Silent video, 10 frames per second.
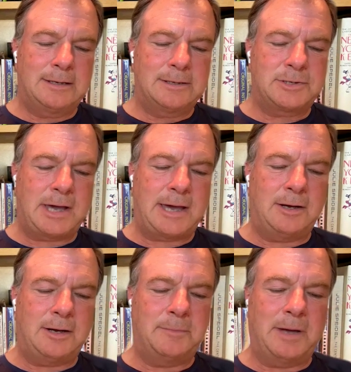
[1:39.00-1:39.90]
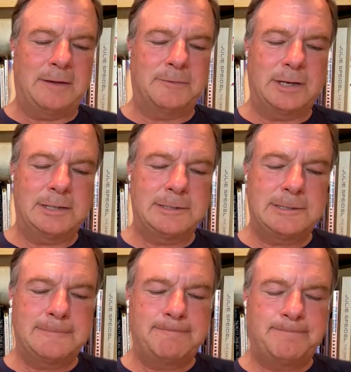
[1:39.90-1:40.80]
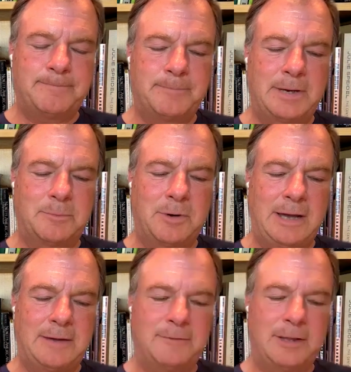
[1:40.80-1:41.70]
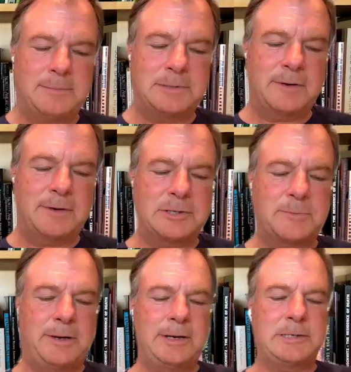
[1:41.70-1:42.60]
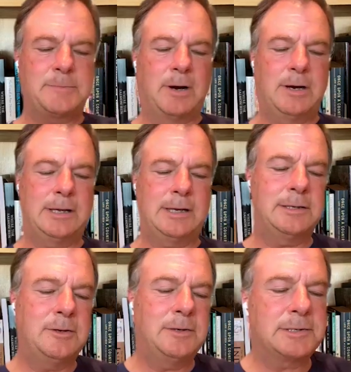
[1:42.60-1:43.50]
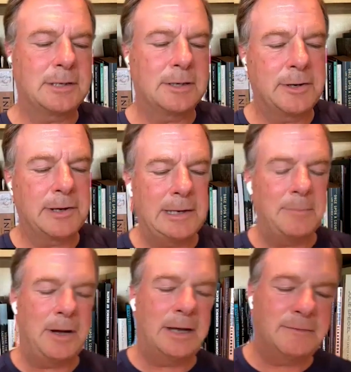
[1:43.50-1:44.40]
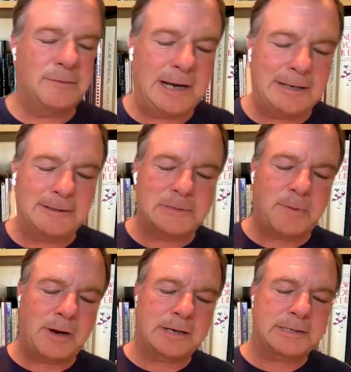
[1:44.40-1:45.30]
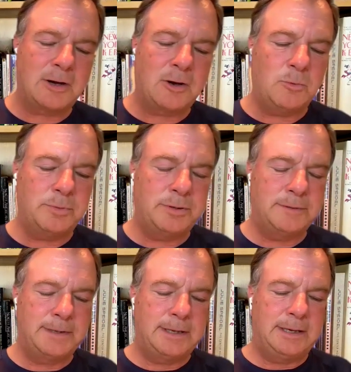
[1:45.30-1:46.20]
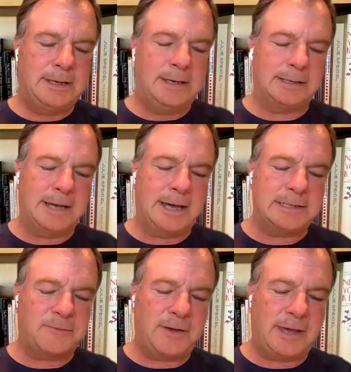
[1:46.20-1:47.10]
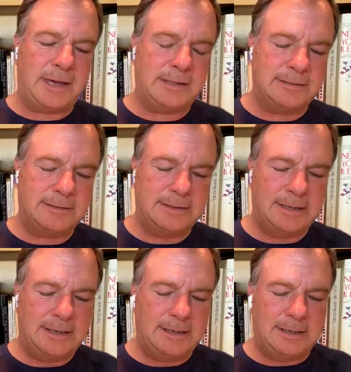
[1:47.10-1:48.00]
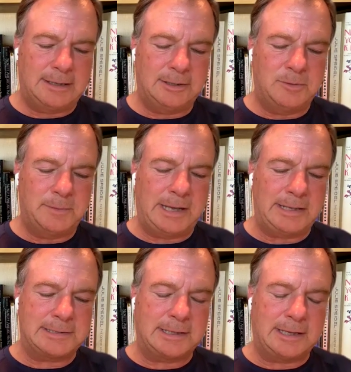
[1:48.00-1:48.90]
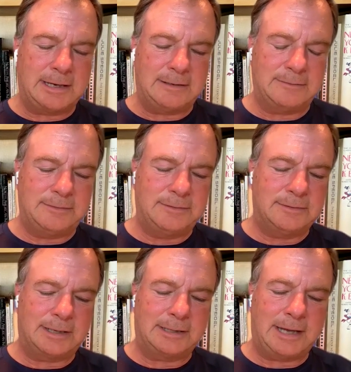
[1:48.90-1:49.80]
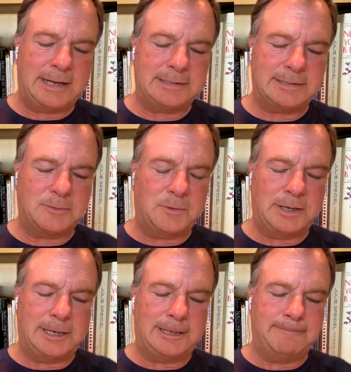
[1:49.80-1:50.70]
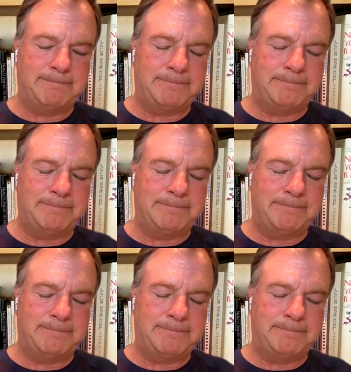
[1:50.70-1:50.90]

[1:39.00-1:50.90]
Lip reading: Shine on, my friends. May the bright flames of our spirits burning in unison create a bonfire that sparks hope, ignites faith, illuminates love, and lights the way.